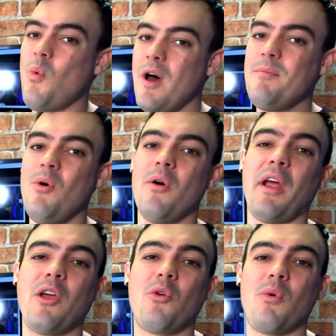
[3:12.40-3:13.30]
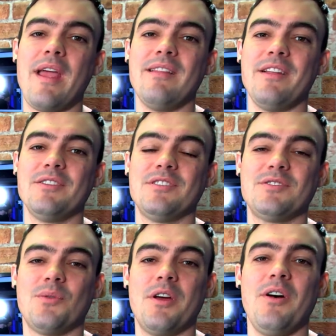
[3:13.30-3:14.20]
One more great little
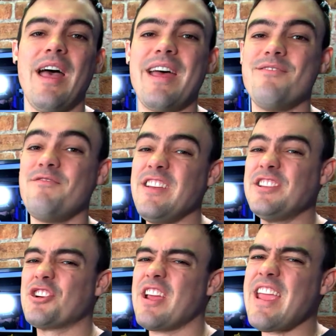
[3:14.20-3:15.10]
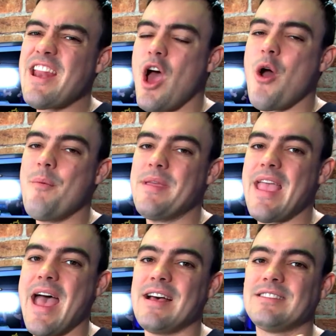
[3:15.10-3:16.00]
tutorial and feature in O B
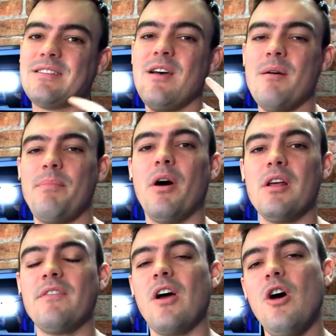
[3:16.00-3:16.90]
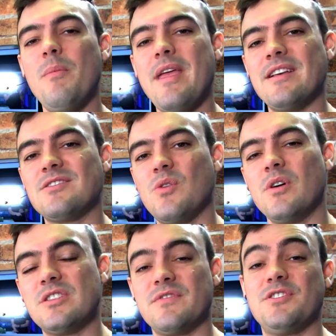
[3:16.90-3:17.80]
S, part of our O B S
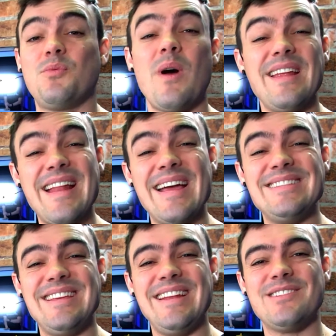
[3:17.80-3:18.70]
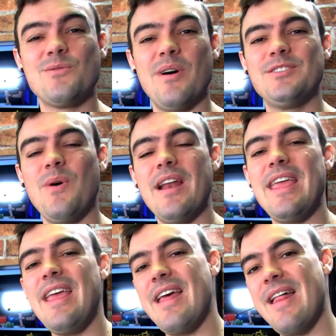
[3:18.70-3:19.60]
course for twenty nineteen and twenty
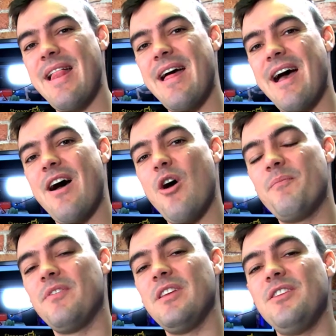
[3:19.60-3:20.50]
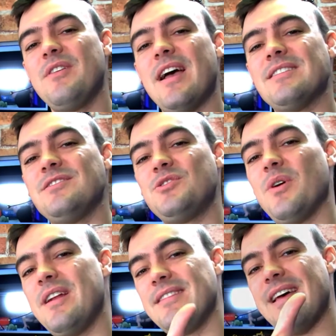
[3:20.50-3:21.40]
twenty. Hopefully you guys
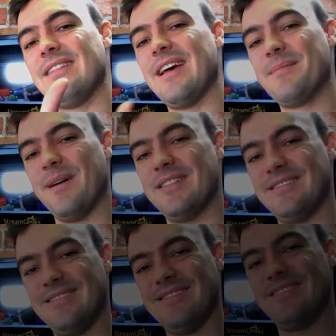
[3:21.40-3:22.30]
enjoyed. Hit that like button.